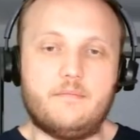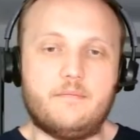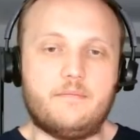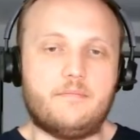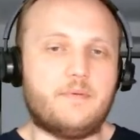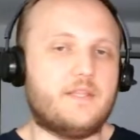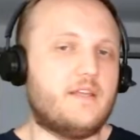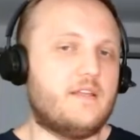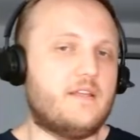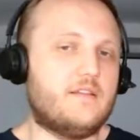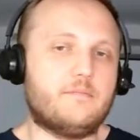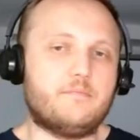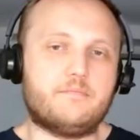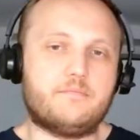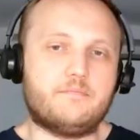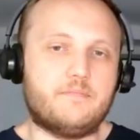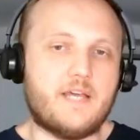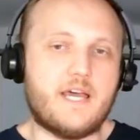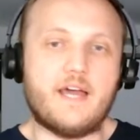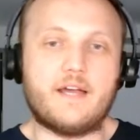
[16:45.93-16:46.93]
But then the
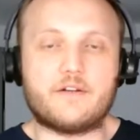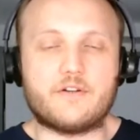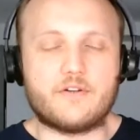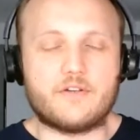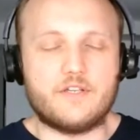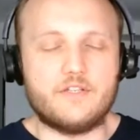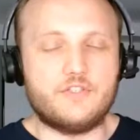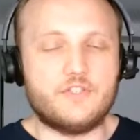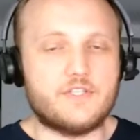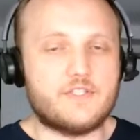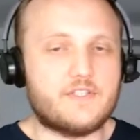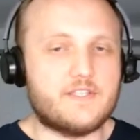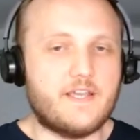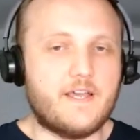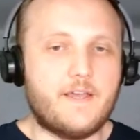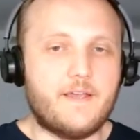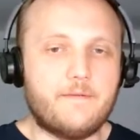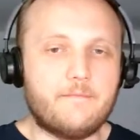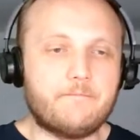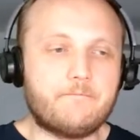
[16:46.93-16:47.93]
hacker can just
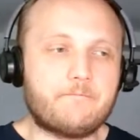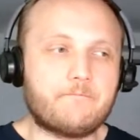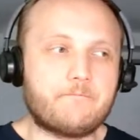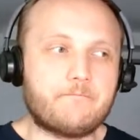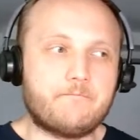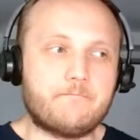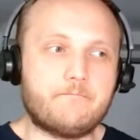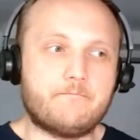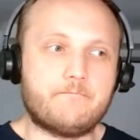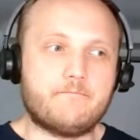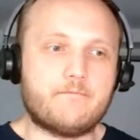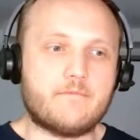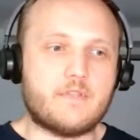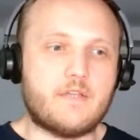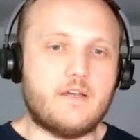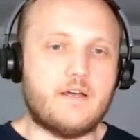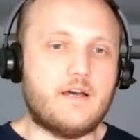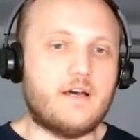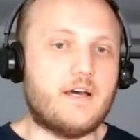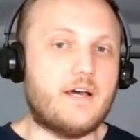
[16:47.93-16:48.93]
say,
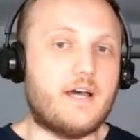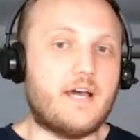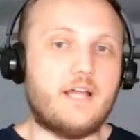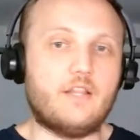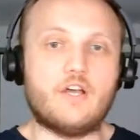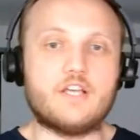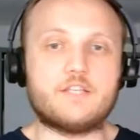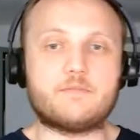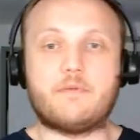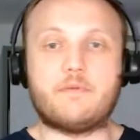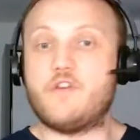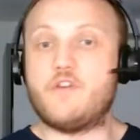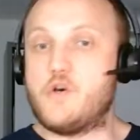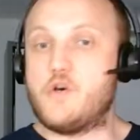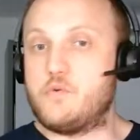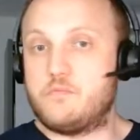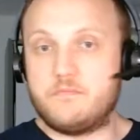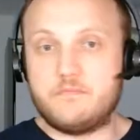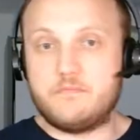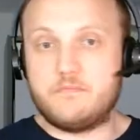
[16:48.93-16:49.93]
I lost my
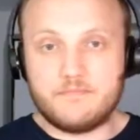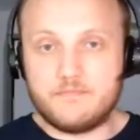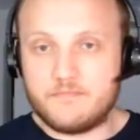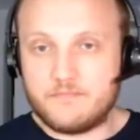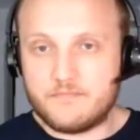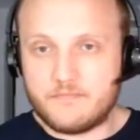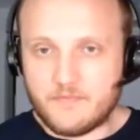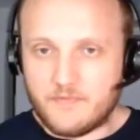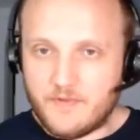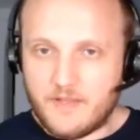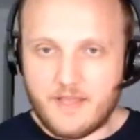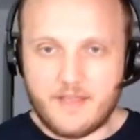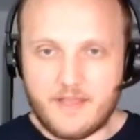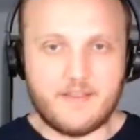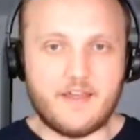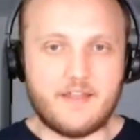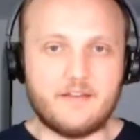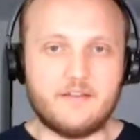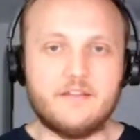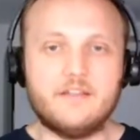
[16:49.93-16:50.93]
phone. And
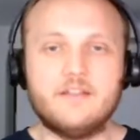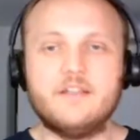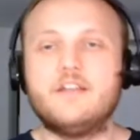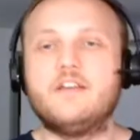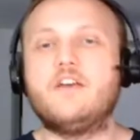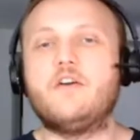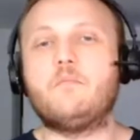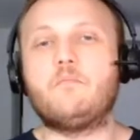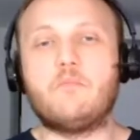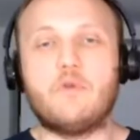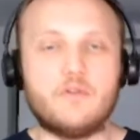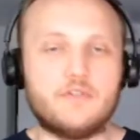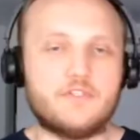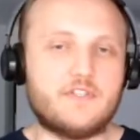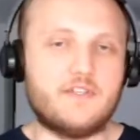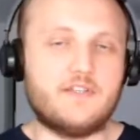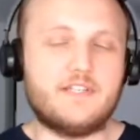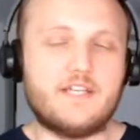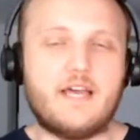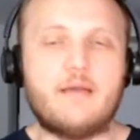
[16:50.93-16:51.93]
then most
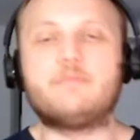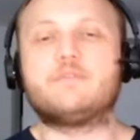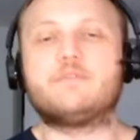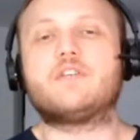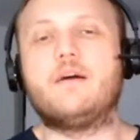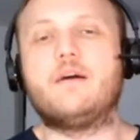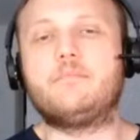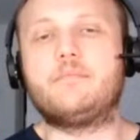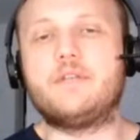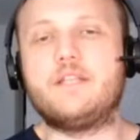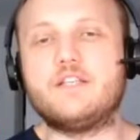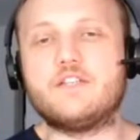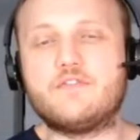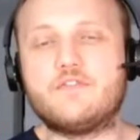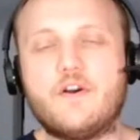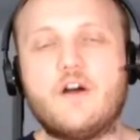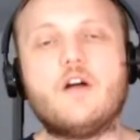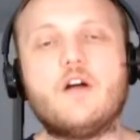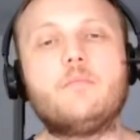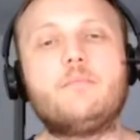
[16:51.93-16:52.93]
of the times companies
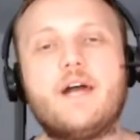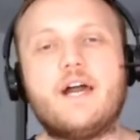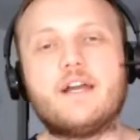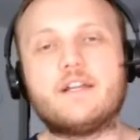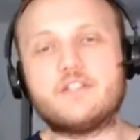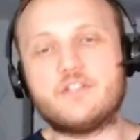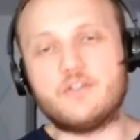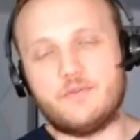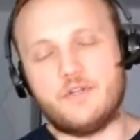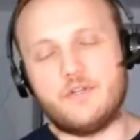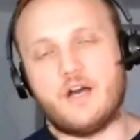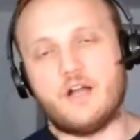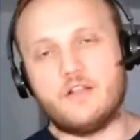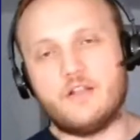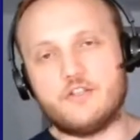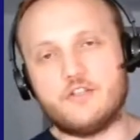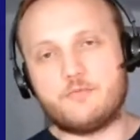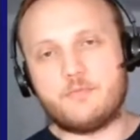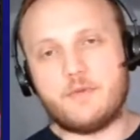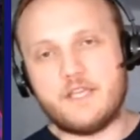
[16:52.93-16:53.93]
fall back to
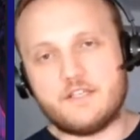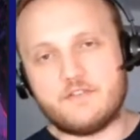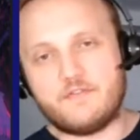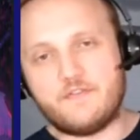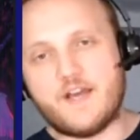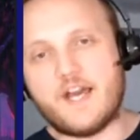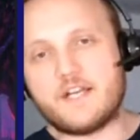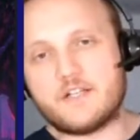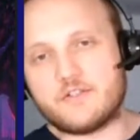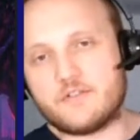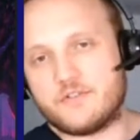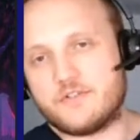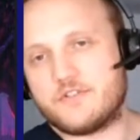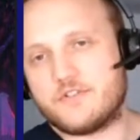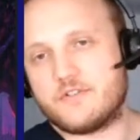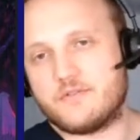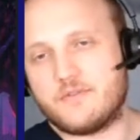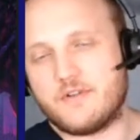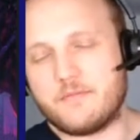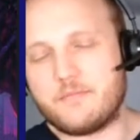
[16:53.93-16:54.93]
knowledge-based
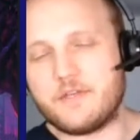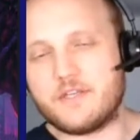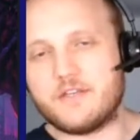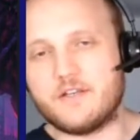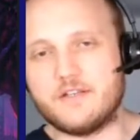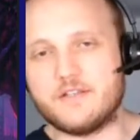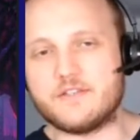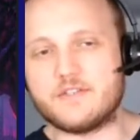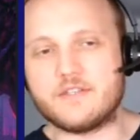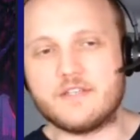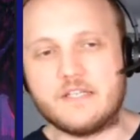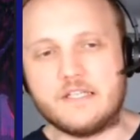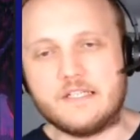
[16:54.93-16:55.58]
factors, right? Because